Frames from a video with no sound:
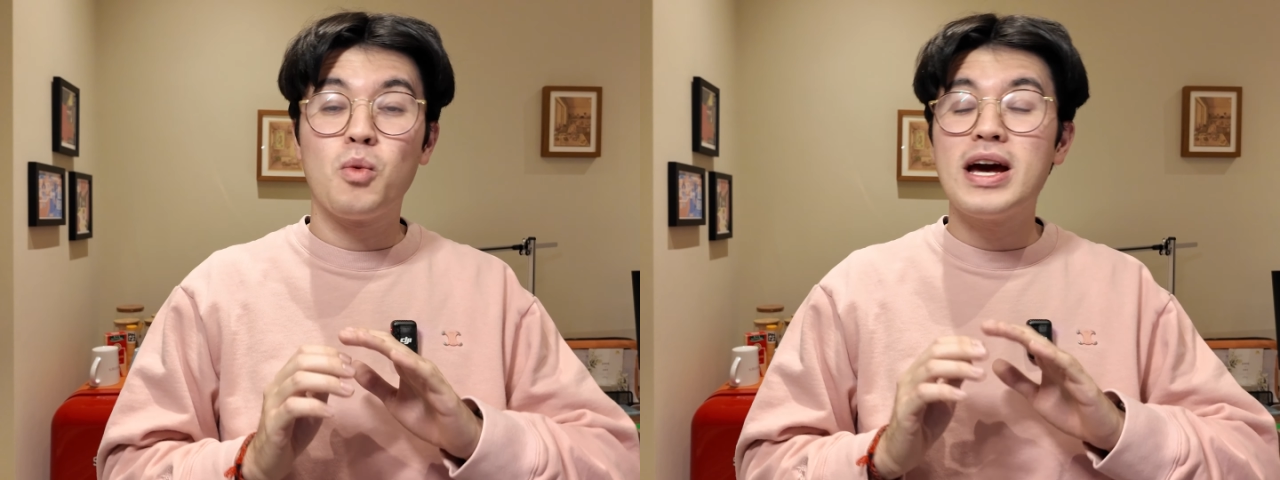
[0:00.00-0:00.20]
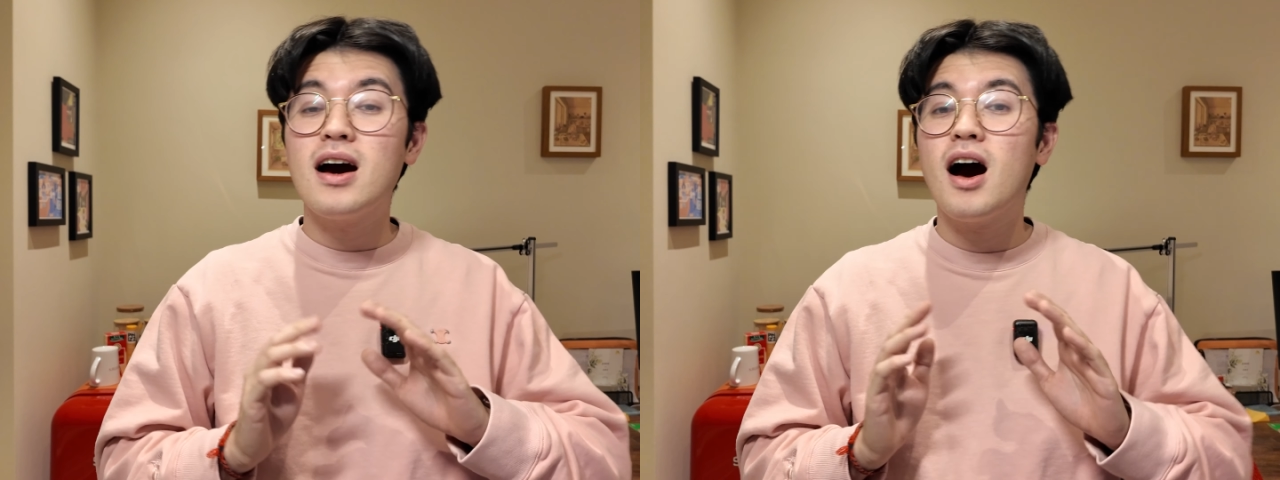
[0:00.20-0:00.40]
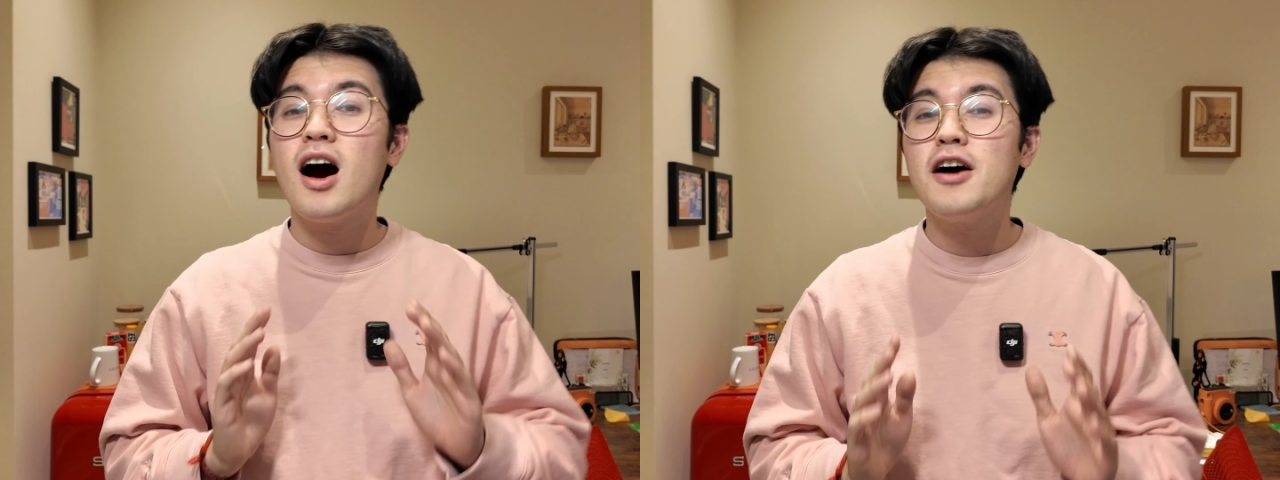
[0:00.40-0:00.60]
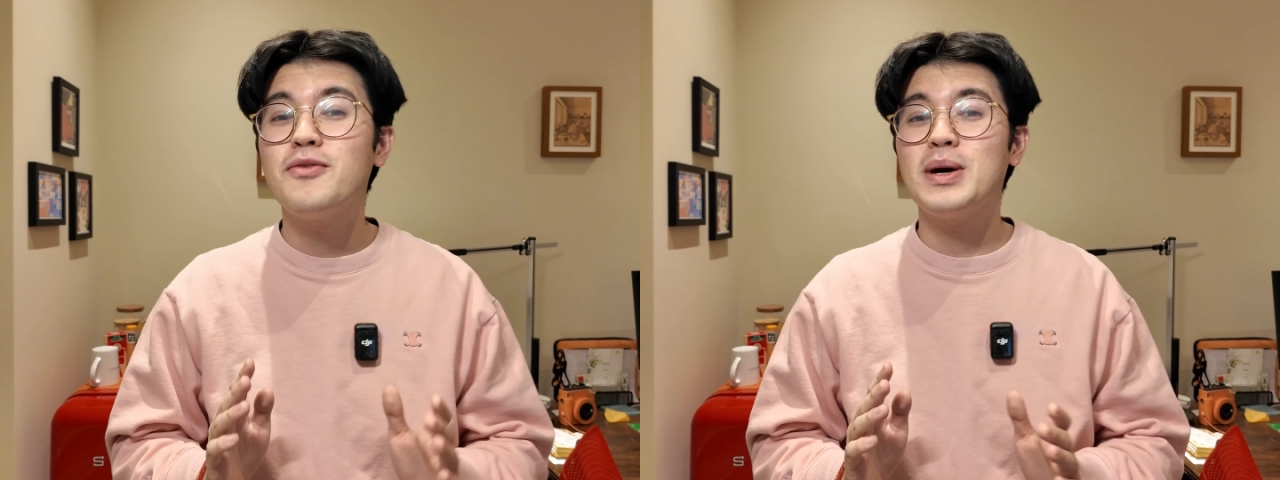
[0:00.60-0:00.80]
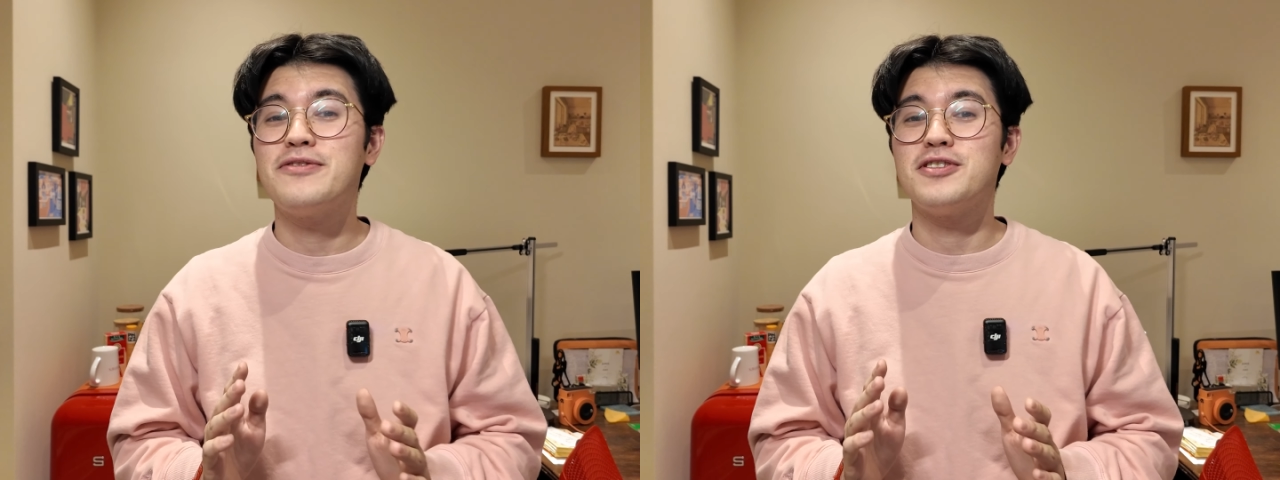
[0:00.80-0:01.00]
We're
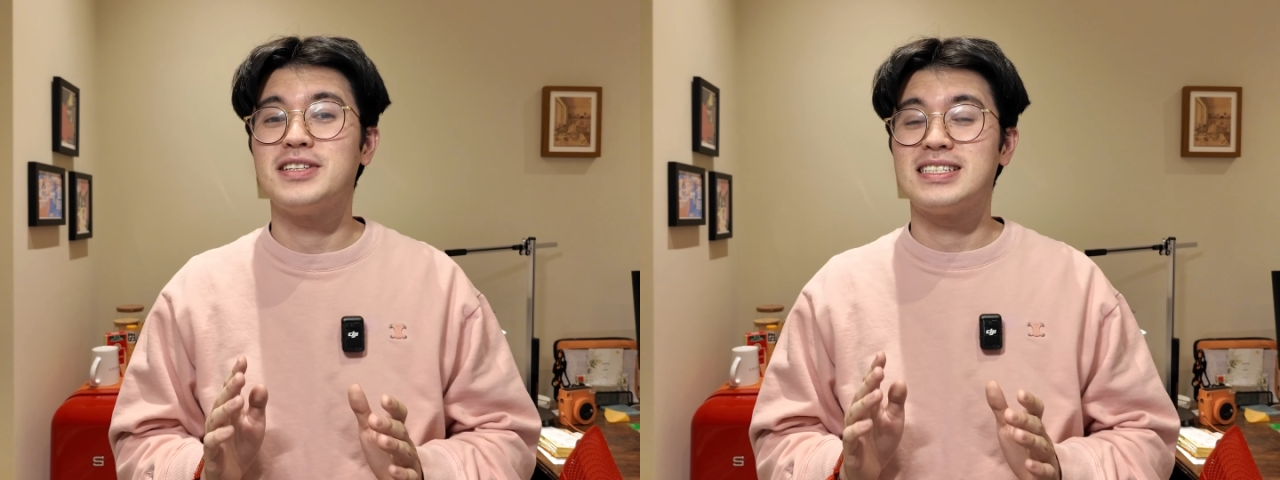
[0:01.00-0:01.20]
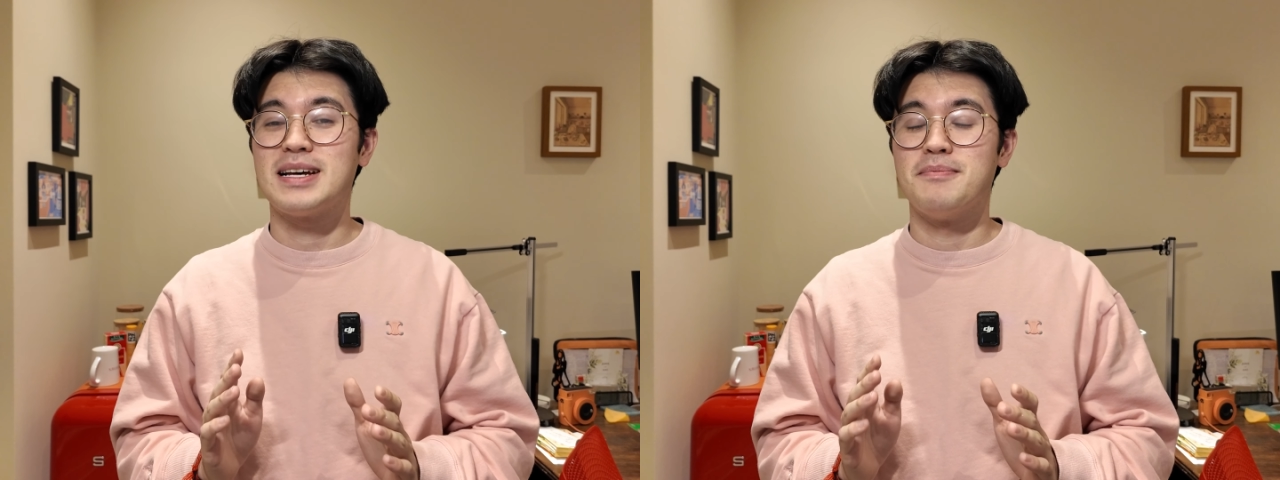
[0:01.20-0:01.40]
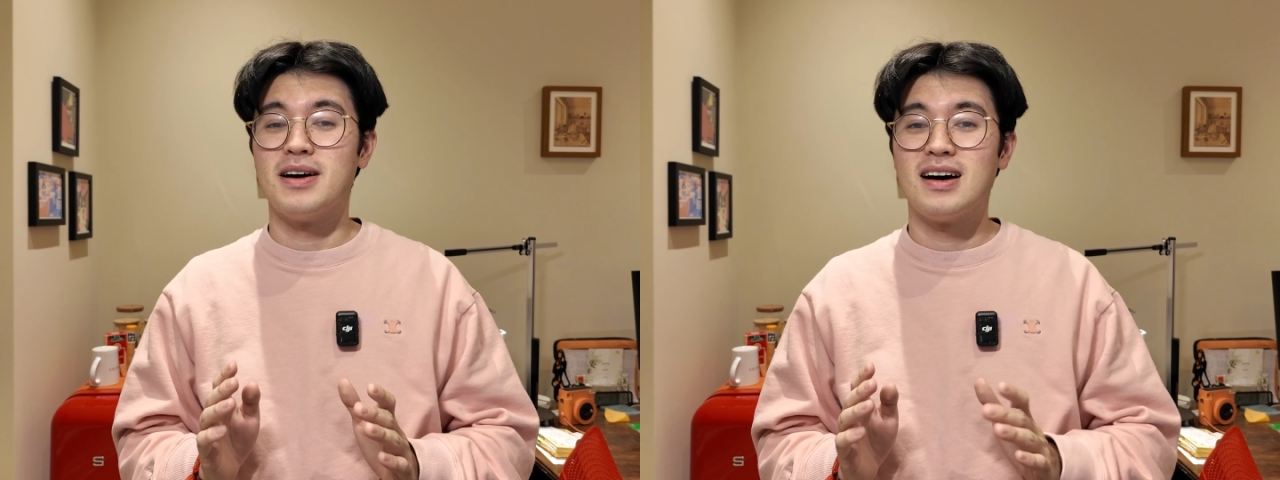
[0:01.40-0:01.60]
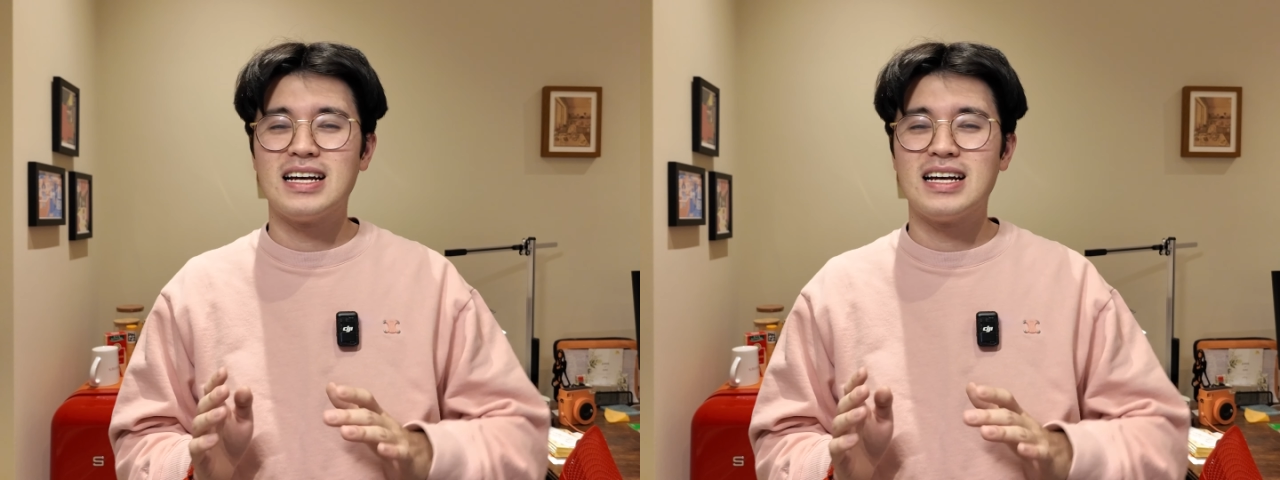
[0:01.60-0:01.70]
halfway through December